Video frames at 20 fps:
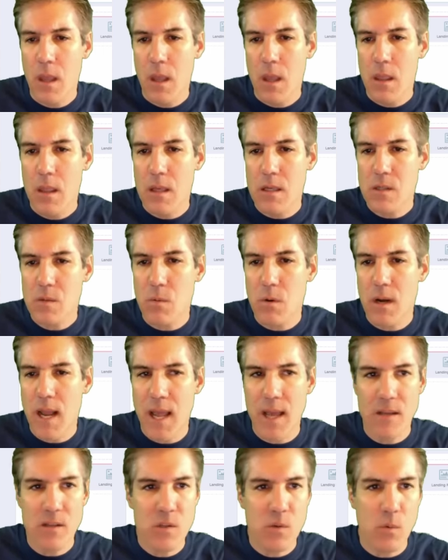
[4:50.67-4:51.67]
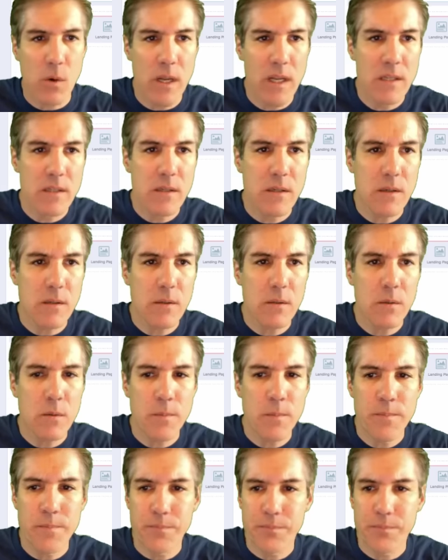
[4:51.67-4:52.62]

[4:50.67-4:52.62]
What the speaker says: This one has 22.